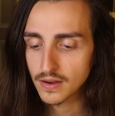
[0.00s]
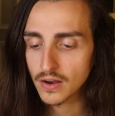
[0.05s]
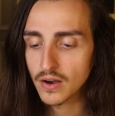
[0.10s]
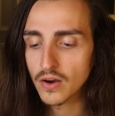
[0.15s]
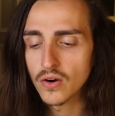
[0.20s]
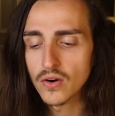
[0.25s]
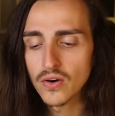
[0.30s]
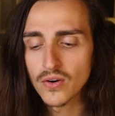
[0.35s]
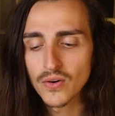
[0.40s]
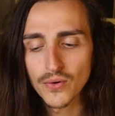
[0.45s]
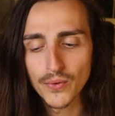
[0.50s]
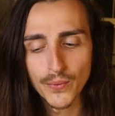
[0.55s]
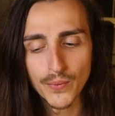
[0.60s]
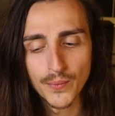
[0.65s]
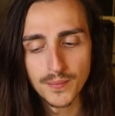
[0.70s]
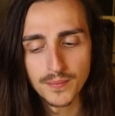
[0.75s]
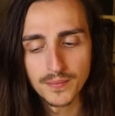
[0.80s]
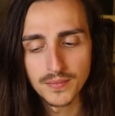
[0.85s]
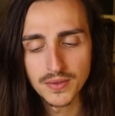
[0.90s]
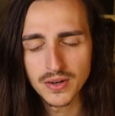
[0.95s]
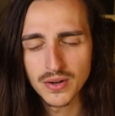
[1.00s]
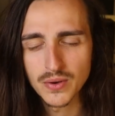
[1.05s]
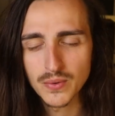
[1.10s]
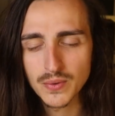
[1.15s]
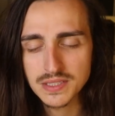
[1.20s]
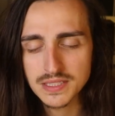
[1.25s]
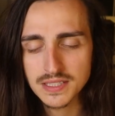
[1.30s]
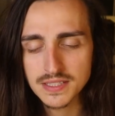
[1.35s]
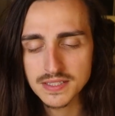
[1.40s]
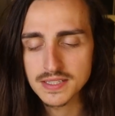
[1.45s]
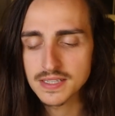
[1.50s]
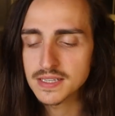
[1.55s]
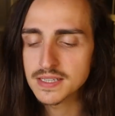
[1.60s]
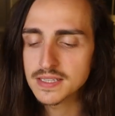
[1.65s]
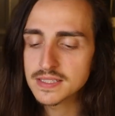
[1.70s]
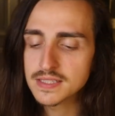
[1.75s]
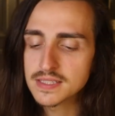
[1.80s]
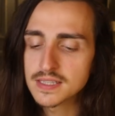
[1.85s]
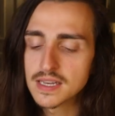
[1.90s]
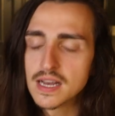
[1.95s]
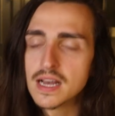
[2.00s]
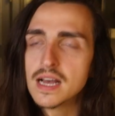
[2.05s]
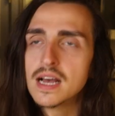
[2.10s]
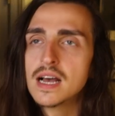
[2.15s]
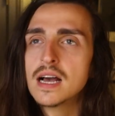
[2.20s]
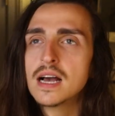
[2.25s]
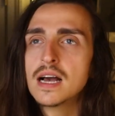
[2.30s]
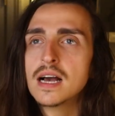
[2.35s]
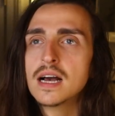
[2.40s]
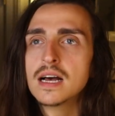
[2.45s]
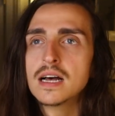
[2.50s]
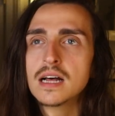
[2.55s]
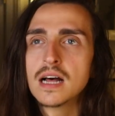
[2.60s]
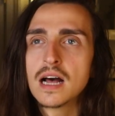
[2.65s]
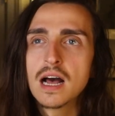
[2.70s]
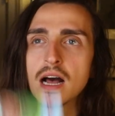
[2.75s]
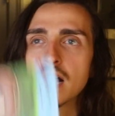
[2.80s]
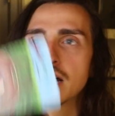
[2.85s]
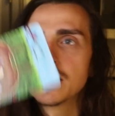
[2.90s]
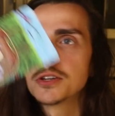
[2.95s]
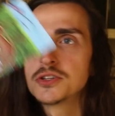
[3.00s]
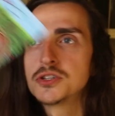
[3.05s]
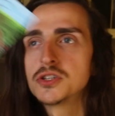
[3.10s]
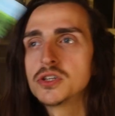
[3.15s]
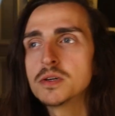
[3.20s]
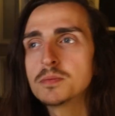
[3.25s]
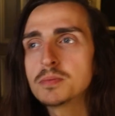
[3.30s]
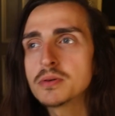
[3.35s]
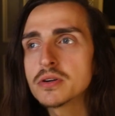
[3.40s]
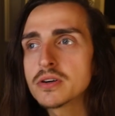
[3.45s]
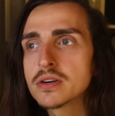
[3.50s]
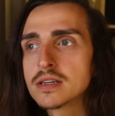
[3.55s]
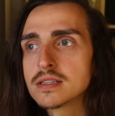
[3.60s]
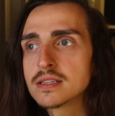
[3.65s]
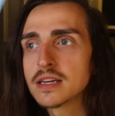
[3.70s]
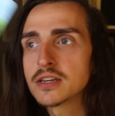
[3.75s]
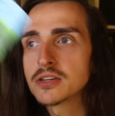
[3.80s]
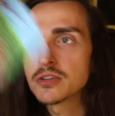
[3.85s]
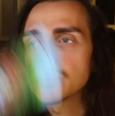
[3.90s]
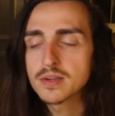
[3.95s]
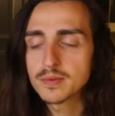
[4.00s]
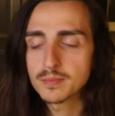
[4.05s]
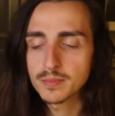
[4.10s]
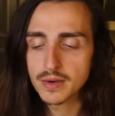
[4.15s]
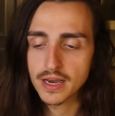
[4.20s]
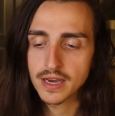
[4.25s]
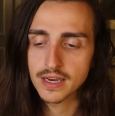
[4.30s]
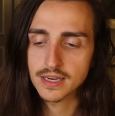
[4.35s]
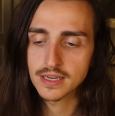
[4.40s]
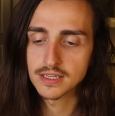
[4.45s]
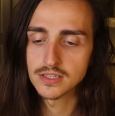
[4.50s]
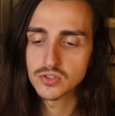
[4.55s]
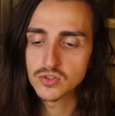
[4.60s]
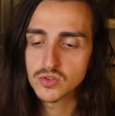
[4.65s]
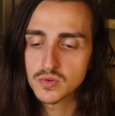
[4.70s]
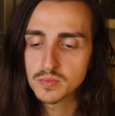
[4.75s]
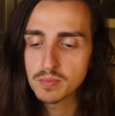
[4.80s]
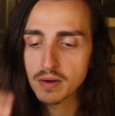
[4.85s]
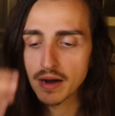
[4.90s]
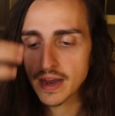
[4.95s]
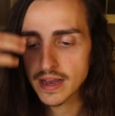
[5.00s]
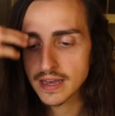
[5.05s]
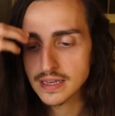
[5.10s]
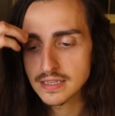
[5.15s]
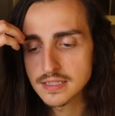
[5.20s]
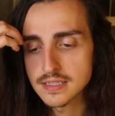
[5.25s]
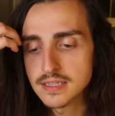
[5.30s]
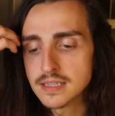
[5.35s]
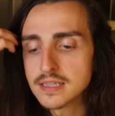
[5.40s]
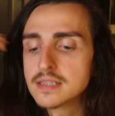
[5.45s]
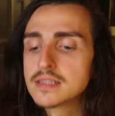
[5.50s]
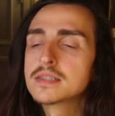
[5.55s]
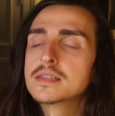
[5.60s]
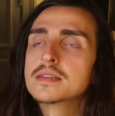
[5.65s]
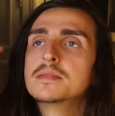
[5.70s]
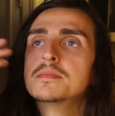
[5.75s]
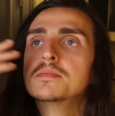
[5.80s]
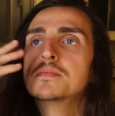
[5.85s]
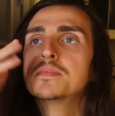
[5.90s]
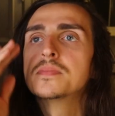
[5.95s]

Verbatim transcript: Oh, you know what this is? Jupiter is entering back into Pisces.